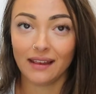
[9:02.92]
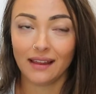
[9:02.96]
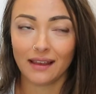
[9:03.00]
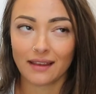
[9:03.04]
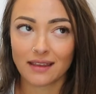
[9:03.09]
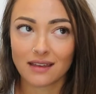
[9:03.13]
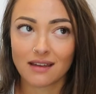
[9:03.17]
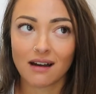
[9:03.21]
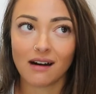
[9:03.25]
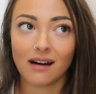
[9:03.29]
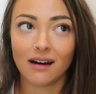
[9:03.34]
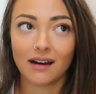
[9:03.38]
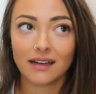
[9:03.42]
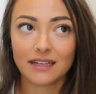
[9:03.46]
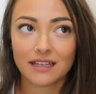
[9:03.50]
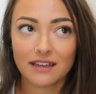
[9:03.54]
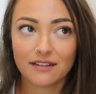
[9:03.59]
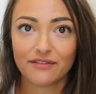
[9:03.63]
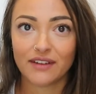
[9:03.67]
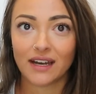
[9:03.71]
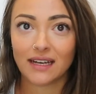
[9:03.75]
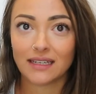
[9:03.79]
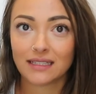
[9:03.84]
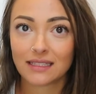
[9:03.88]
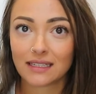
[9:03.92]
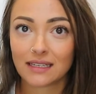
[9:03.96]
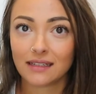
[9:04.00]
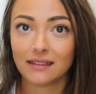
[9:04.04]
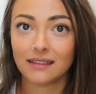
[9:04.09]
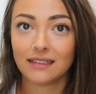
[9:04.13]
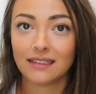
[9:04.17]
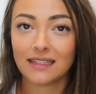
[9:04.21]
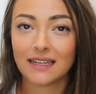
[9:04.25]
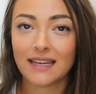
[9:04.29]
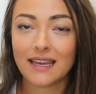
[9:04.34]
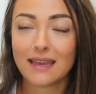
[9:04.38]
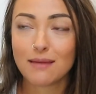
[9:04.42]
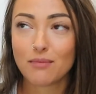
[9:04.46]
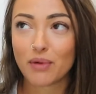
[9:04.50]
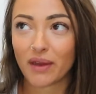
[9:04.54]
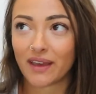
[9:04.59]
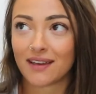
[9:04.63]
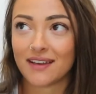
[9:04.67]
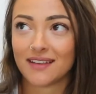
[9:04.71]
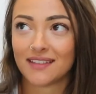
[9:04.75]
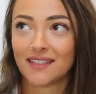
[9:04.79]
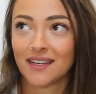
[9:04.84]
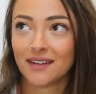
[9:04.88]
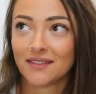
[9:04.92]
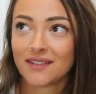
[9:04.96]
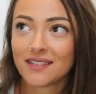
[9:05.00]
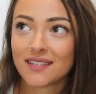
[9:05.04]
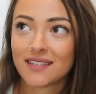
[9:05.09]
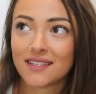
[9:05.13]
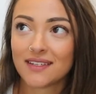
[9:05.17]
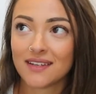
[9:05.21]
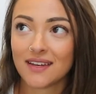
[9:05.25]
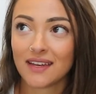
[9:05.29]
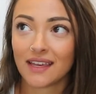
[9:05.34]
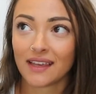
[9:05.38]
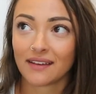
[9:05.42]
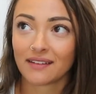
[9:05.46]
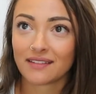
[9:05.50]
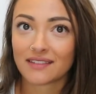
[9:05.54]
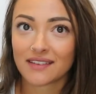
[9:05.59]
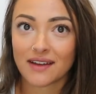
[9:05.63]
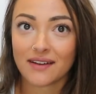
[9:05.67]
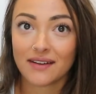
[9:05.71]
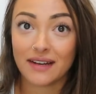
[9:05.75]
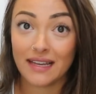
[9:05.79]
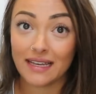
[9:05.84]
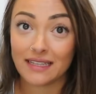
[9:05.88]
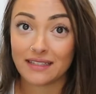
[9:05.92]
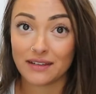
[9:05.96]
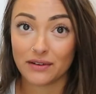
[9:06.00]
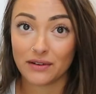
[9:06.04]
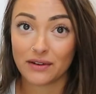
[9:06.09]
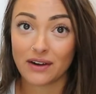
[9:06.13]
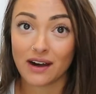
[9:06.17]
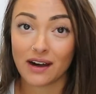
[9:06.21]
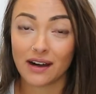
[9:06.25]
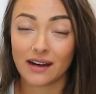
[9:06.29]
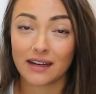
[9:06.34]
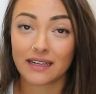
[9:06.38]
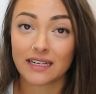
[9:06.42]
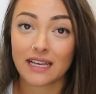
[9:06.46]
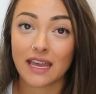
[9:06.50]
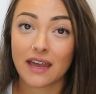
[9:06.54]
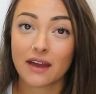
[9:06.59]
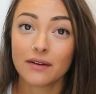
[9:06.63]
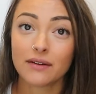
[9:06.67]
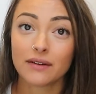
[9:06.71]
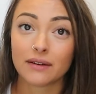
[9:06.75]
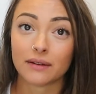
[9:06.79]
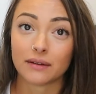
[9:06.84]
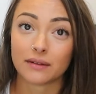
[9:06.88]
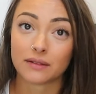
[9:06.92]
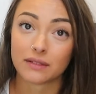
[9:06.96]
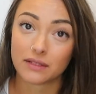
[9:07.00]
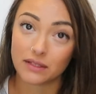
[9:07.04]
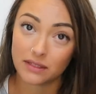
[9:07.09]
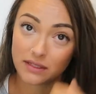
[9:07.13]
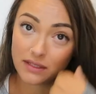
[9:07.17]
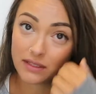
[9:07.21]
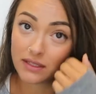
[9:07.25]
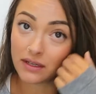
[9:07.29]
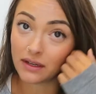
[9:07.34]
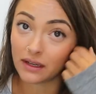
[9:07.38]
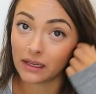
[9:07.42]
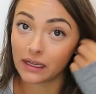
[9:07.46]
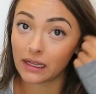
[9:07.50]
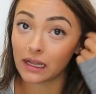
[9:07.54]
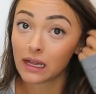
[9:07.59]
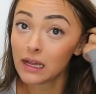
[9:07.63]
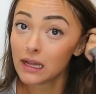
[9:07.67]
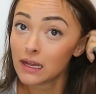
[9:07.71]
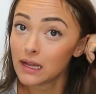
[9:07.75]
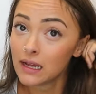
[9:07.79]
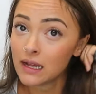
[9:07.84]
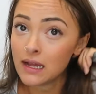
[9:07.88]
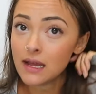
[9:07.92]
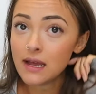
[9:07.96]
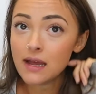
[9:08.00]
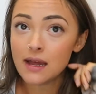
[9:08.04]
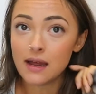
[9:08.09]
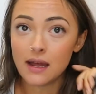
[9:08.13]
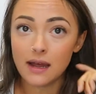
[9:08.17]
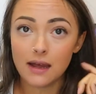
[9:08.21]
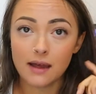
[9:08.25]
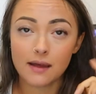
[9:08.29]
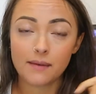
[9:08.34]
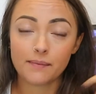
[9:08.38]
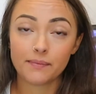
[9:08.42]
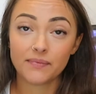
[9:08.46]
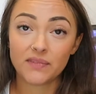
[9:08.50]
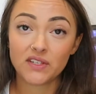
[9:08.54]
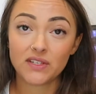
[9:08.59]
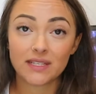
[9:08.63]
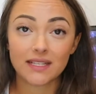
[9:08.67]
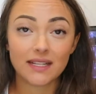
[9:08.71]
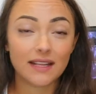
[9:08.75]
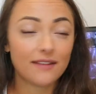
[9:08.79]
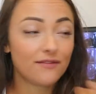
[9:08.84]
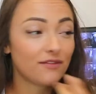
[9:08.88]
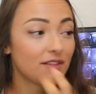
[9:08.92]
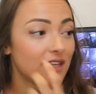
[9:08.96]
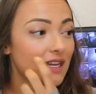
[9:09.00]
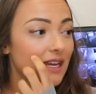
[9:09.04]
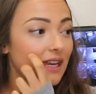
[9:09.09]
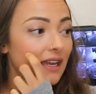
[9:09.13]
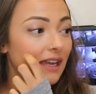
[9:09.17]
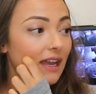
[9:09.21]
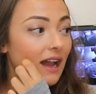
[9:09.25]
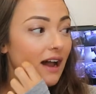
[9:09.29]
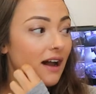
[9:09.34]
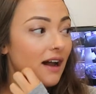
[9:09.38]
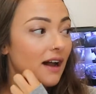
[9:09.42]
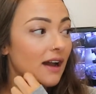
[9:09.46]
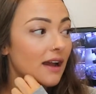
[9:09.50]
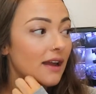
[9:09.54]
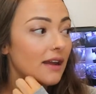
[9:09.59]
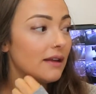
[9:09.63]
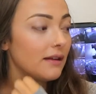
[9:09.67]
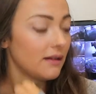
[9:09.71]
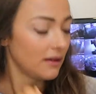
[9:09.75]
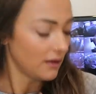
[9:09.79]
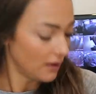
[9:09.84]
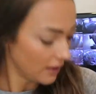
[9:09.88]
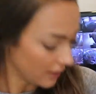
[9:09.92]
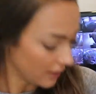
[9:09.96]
like cardiovascularly, because I was doing so little cardio and I was just doing, just lifting. I